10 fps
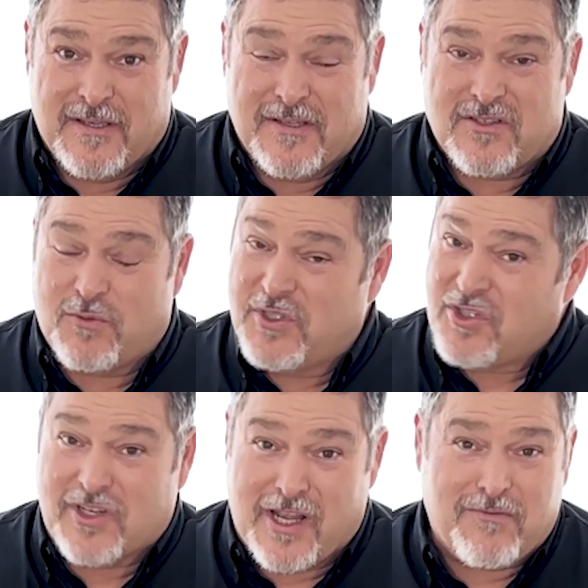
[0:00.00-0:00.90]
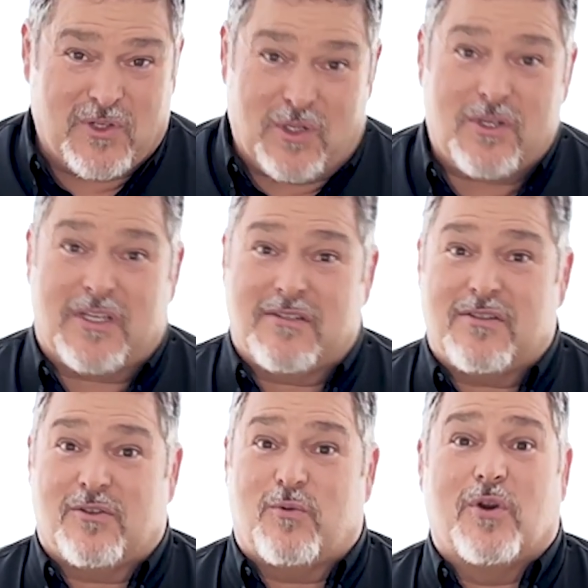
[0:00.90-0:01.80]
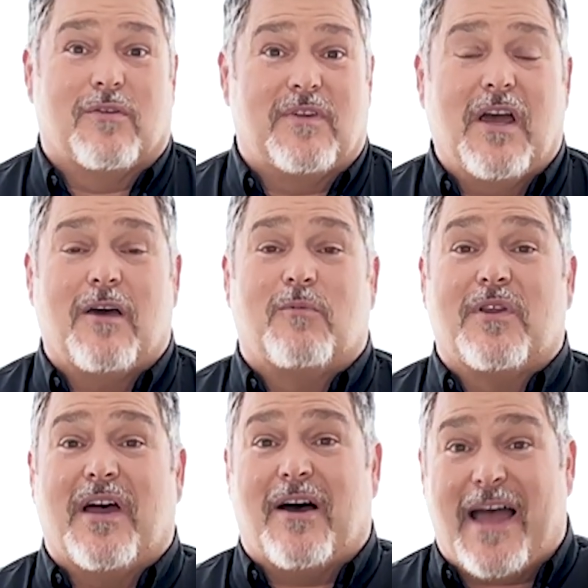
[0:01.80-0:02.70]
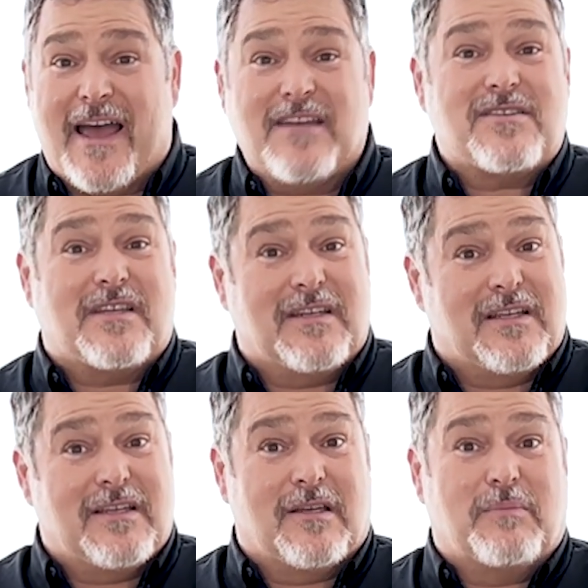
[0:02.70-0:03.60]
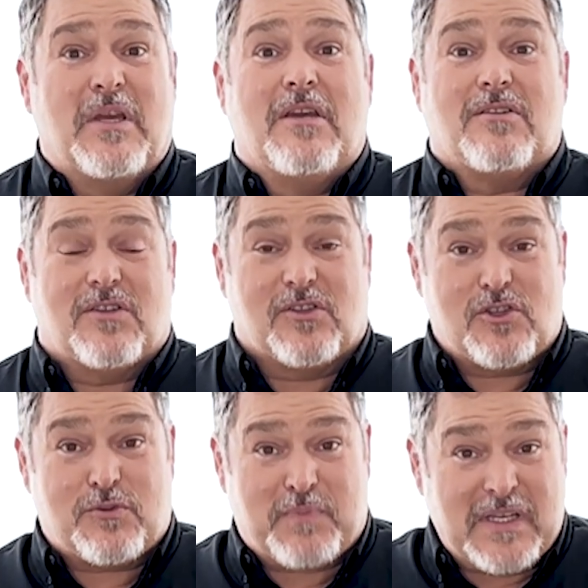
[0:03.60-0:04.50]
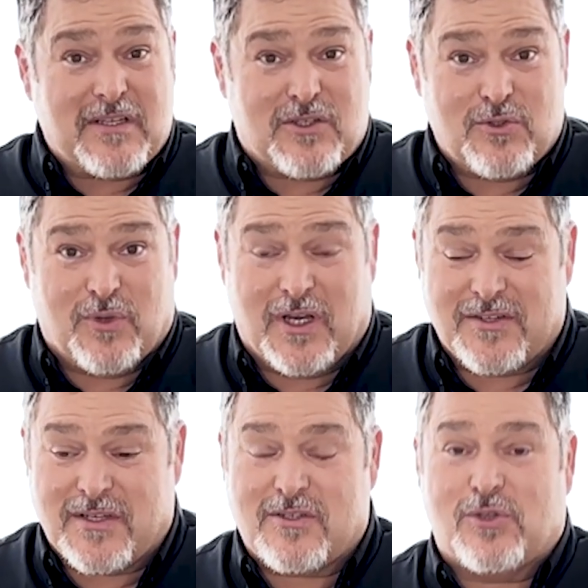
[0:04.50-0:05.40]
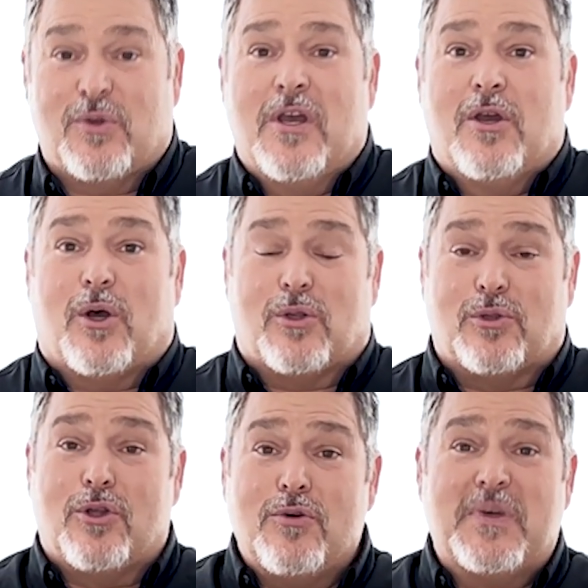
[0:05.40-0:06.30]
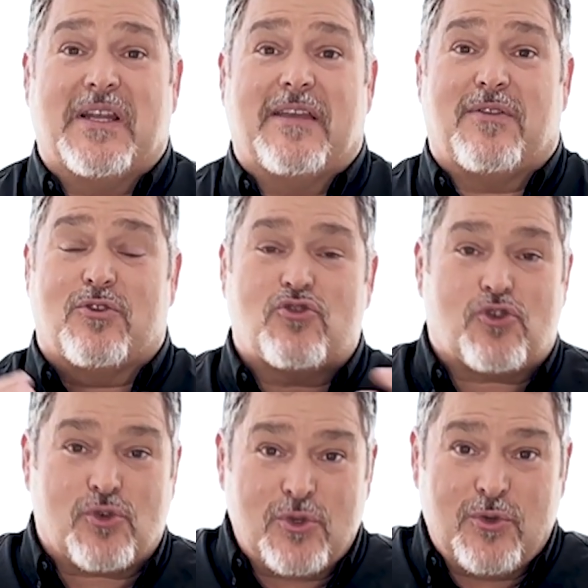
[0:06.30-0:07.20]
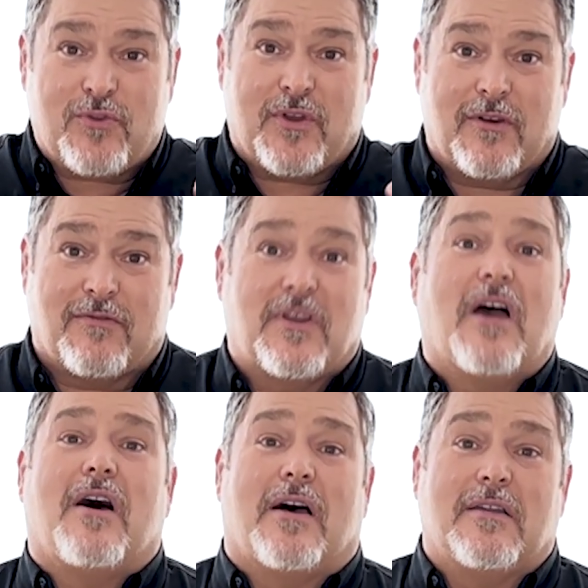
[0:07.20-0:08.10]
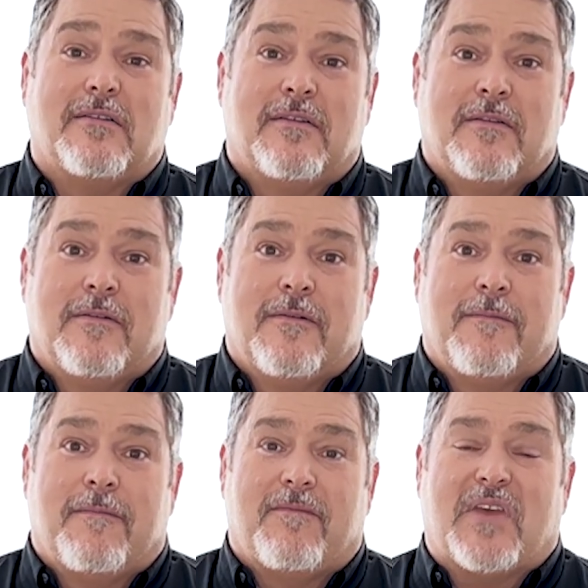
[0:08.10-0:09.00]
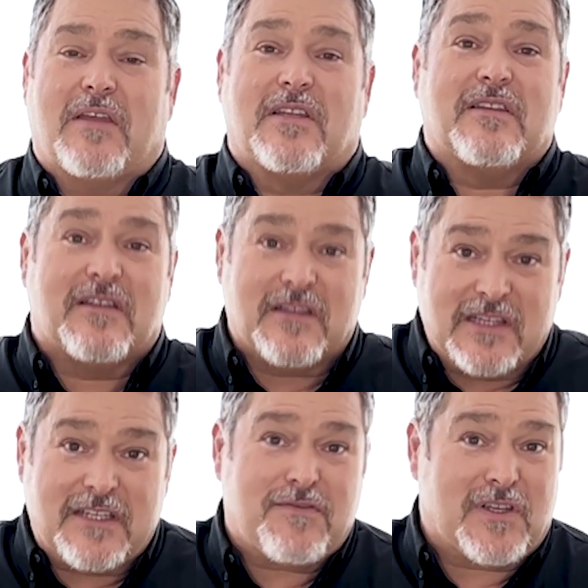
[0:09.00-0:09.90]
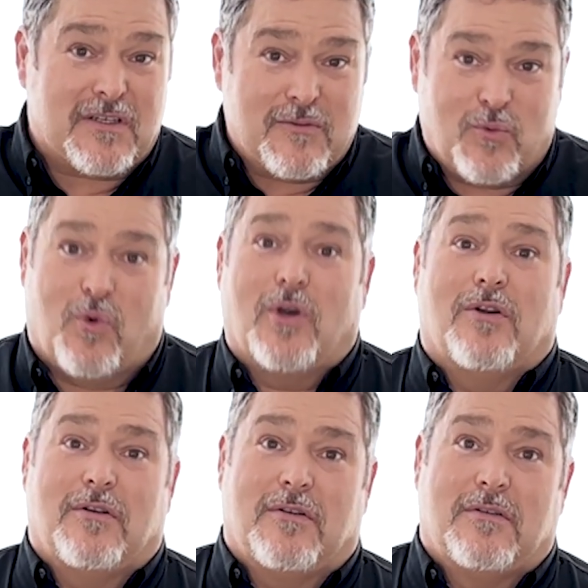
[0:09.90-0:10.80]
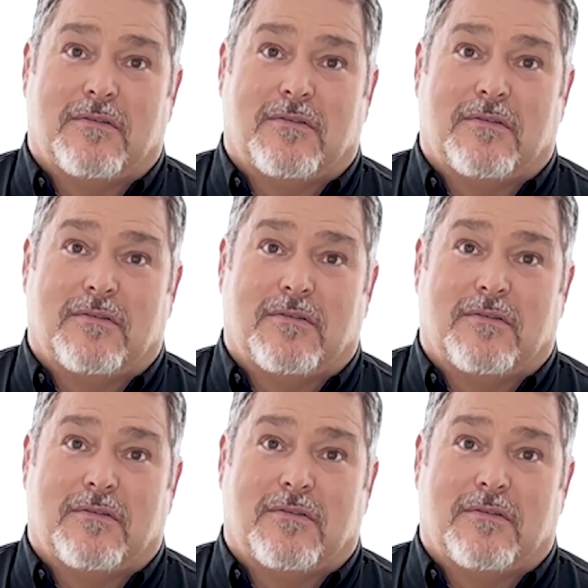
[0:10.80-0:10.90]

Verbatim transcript: So we should never look into the Word of God without asking Him to speak to us and to illuminate the truth of God found in the living Word.